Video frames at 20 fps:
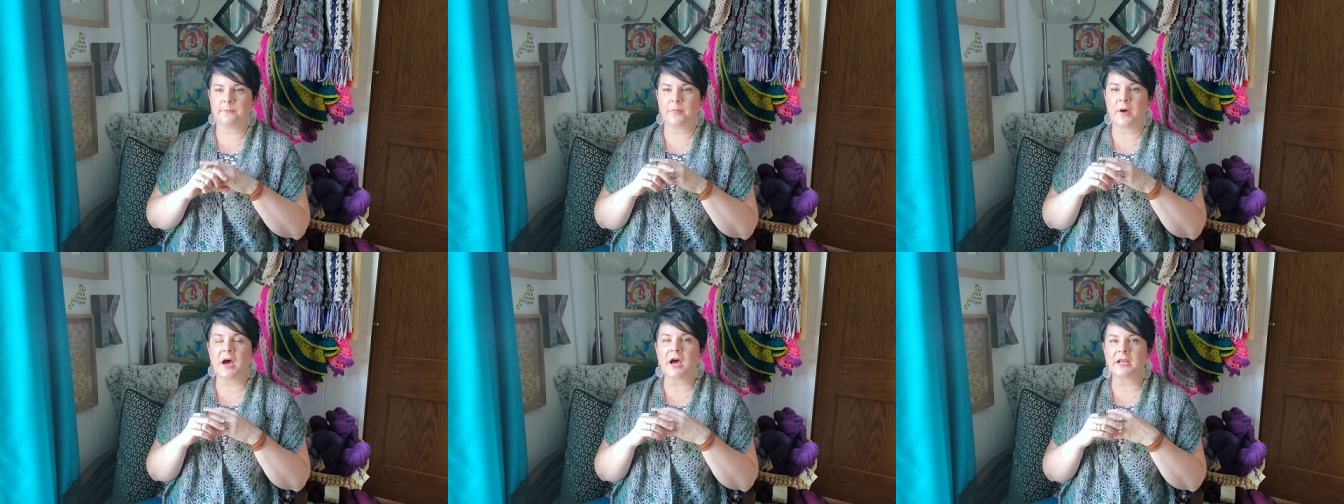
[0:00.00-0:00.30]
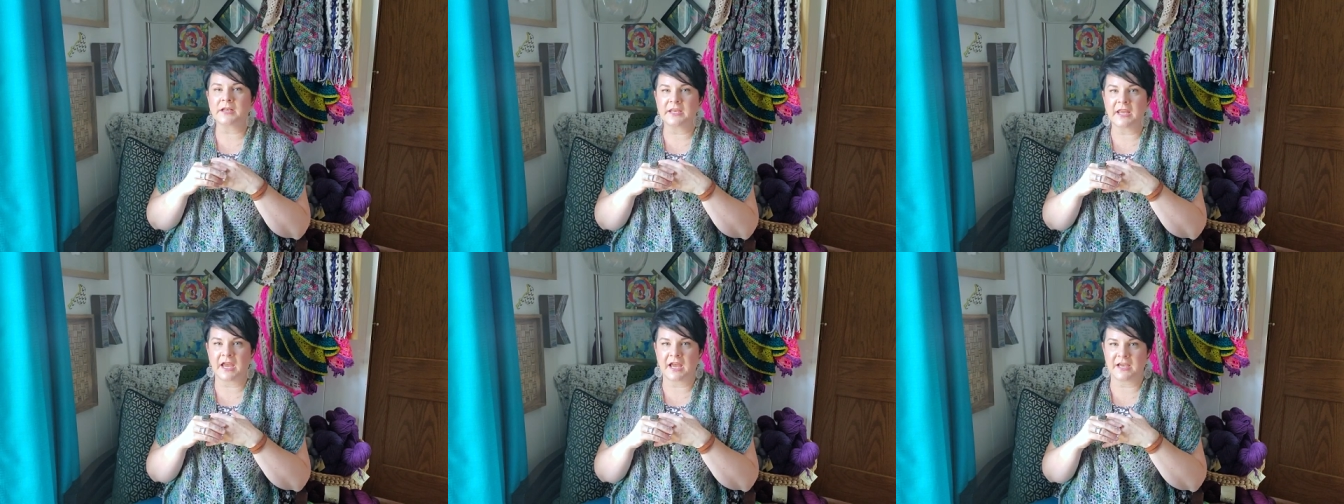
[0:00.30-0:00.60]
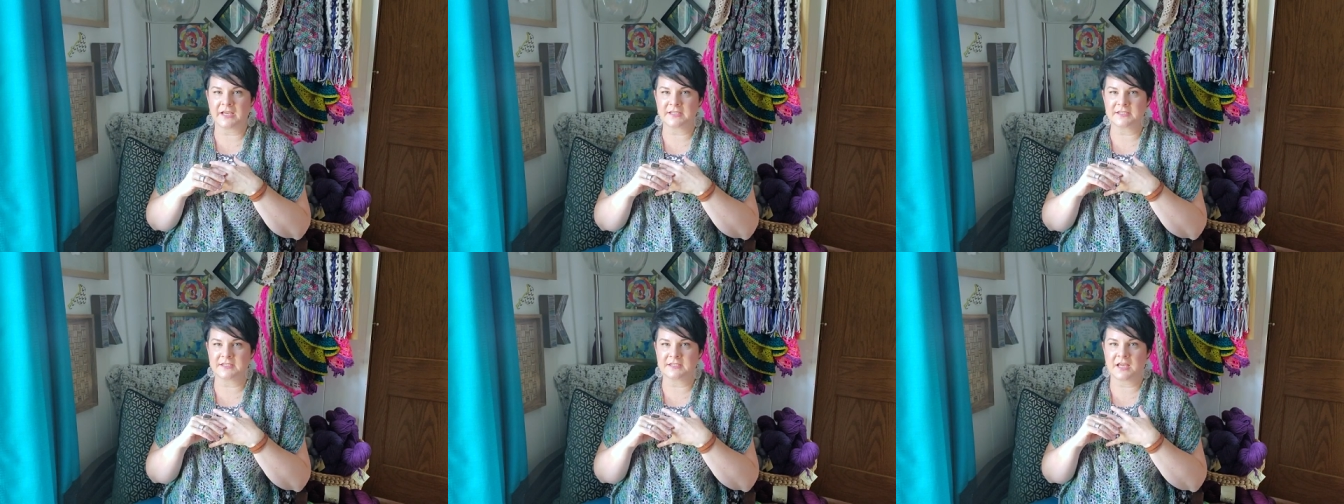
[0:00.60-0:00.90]

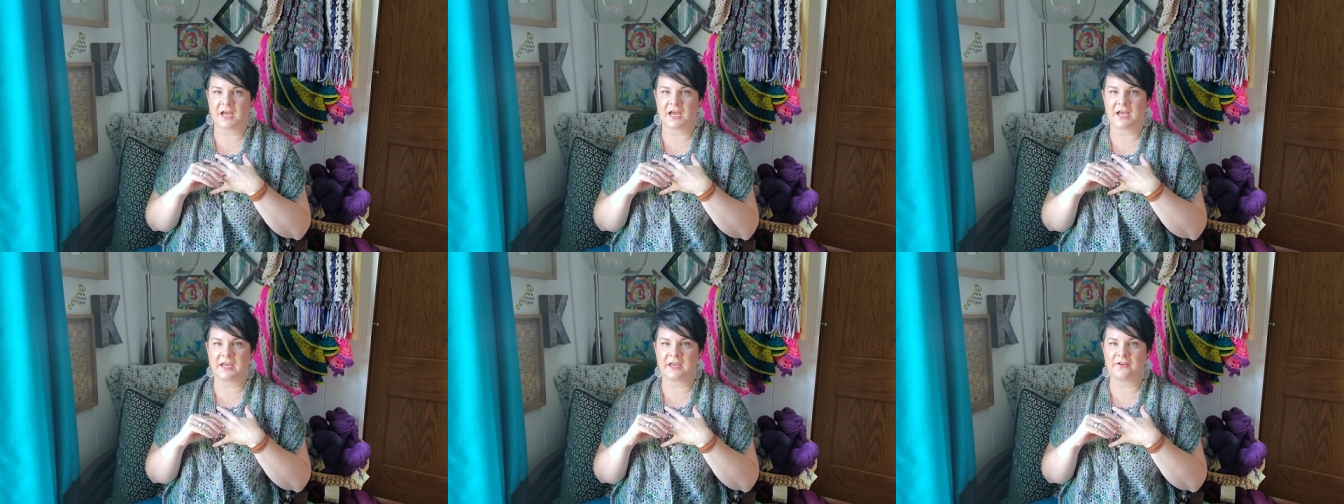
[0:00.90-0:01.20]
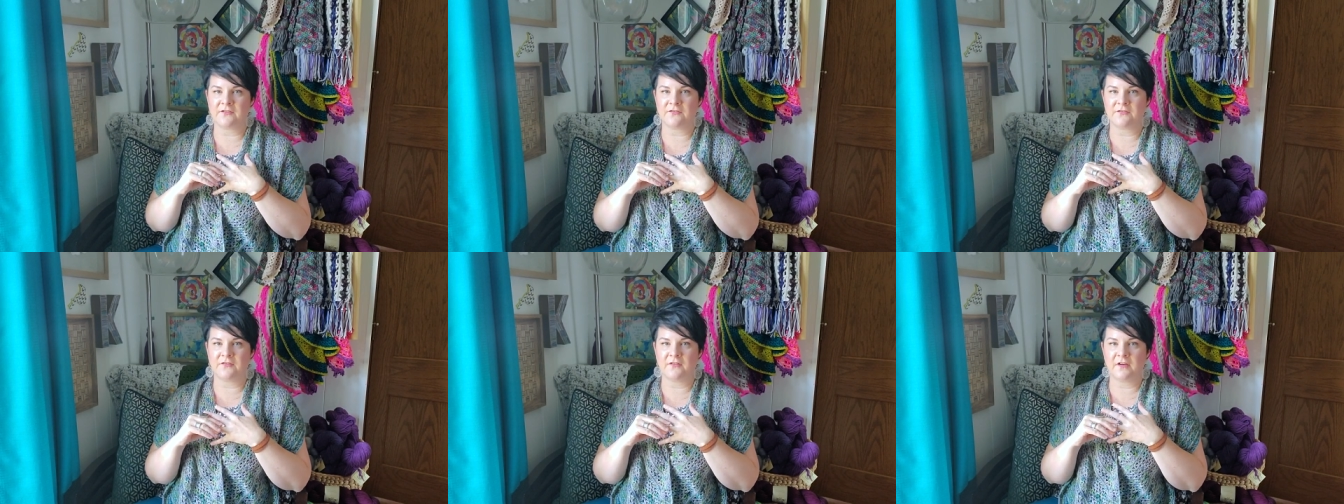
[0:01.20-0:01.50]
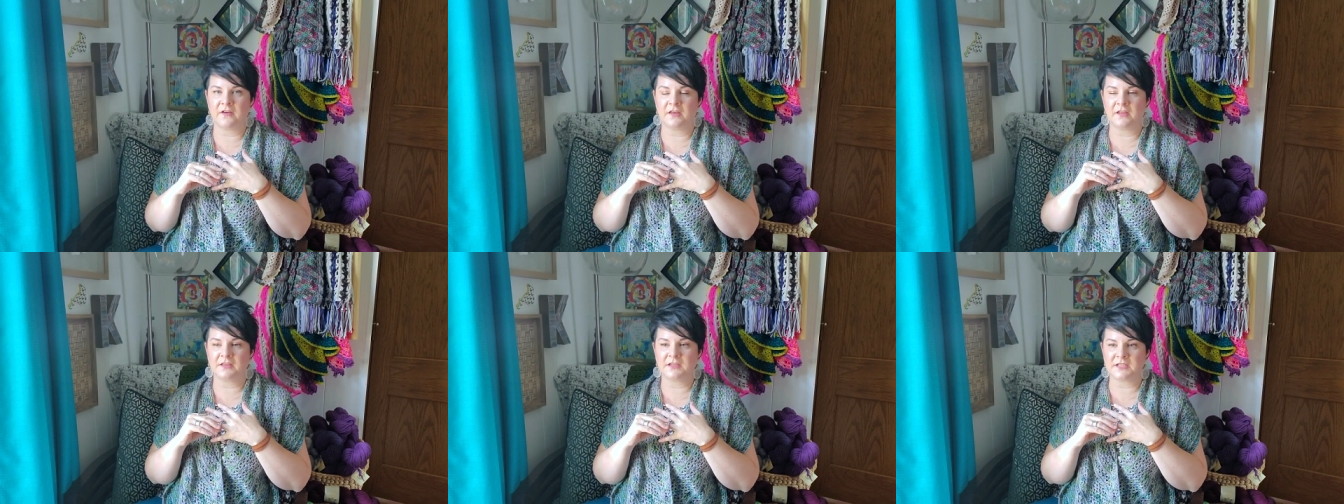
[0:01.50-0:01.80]
podcasts I have
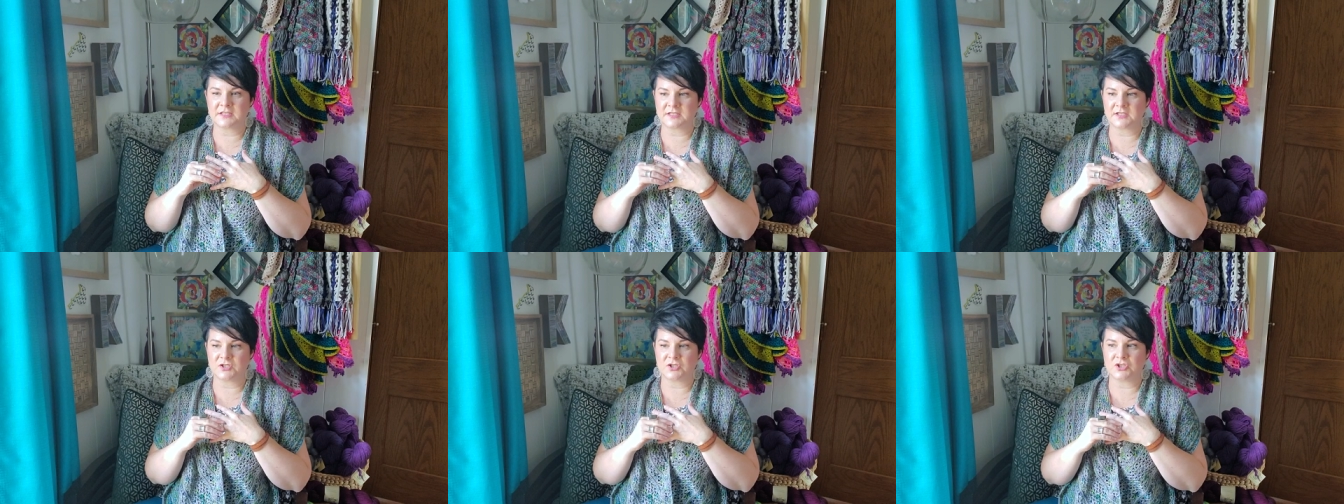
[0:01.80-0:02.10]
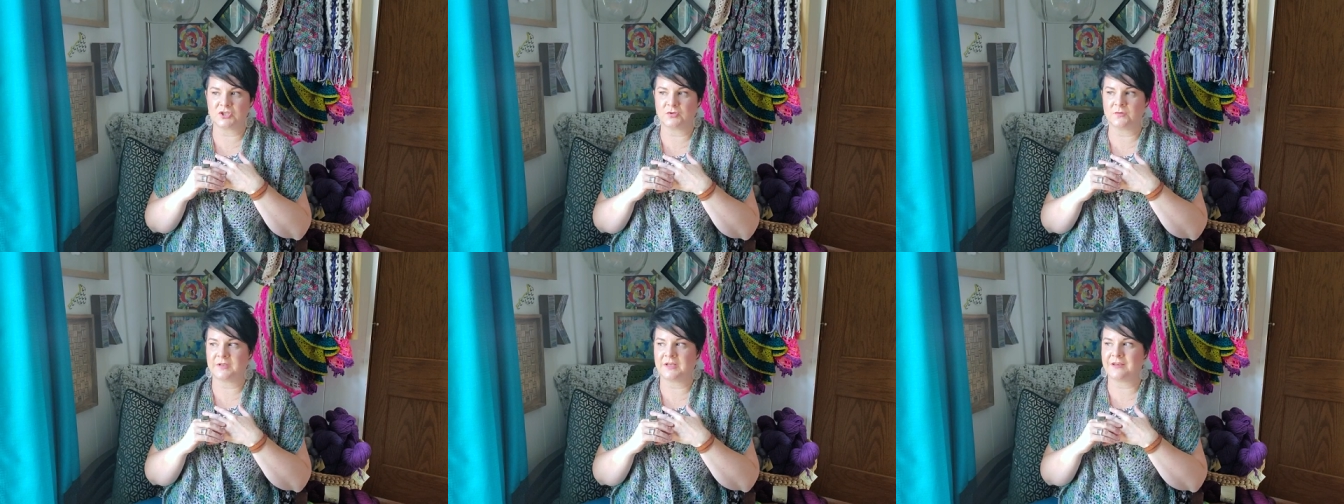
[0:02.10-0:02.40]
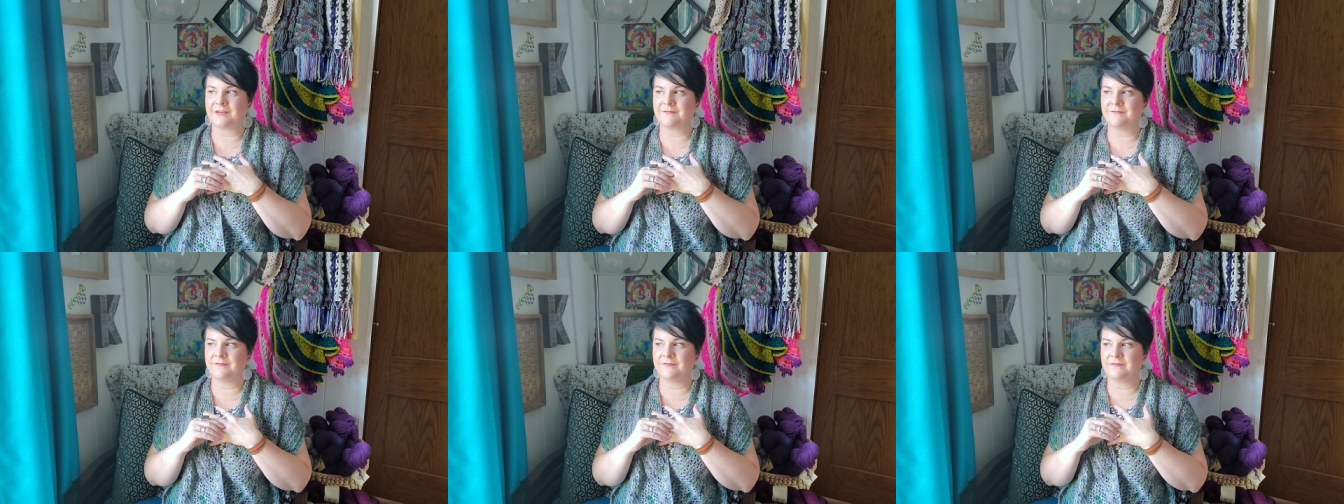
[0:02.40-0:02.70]
listened to in
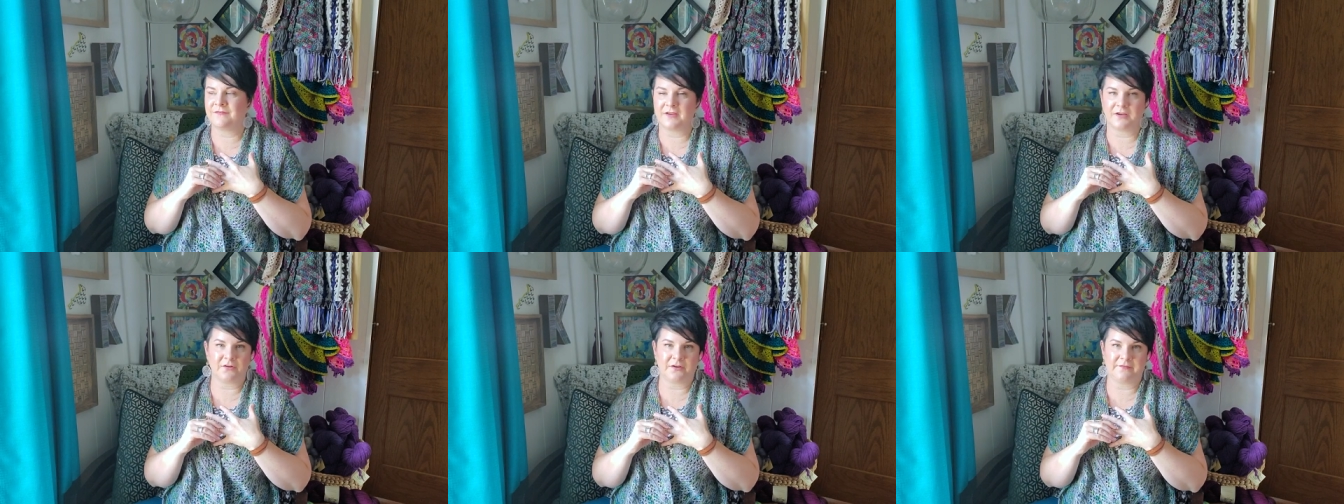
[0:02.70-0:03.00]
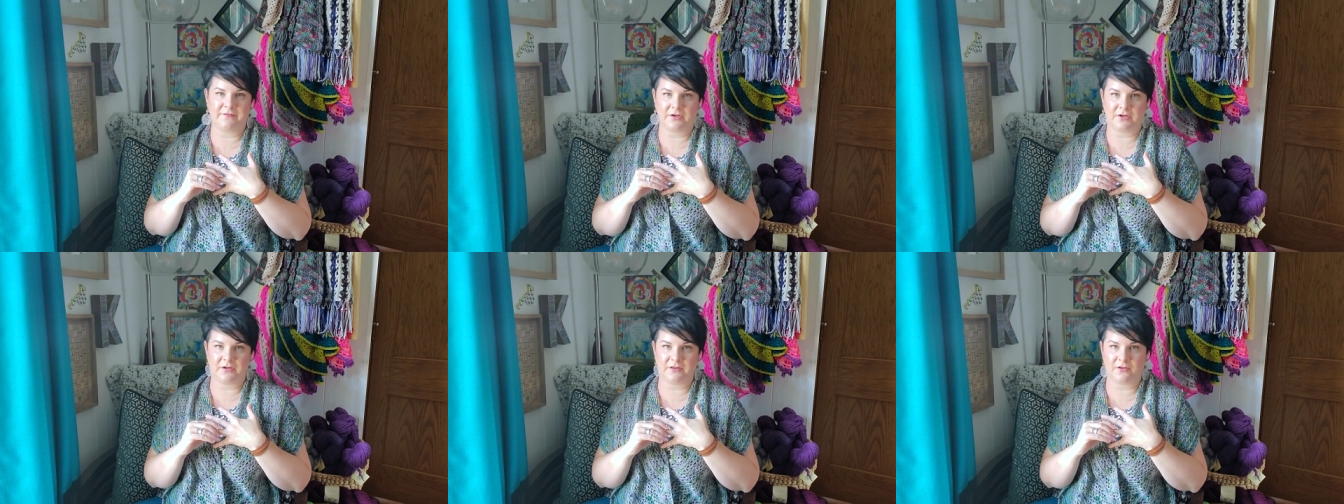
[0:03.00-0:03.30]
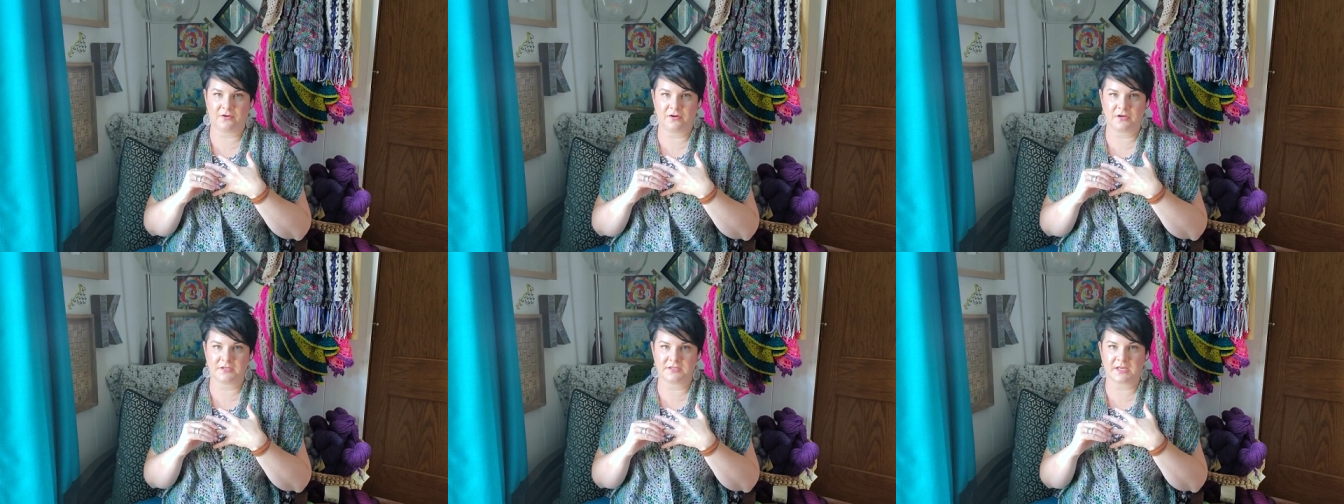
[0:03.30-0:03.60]
a very, very
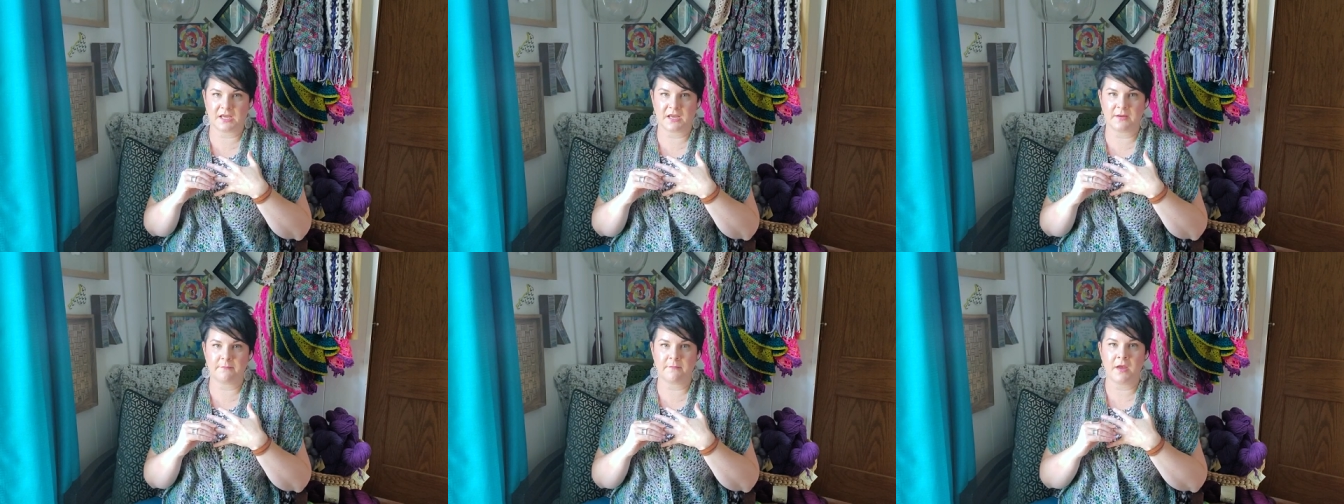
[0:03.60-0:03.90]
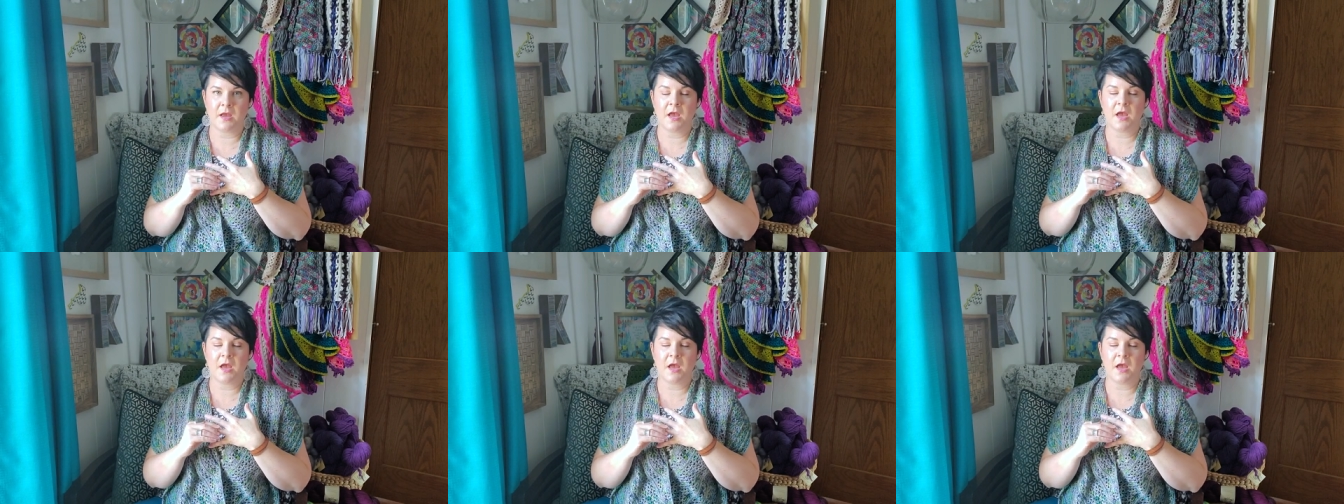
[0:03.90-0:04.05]
long time.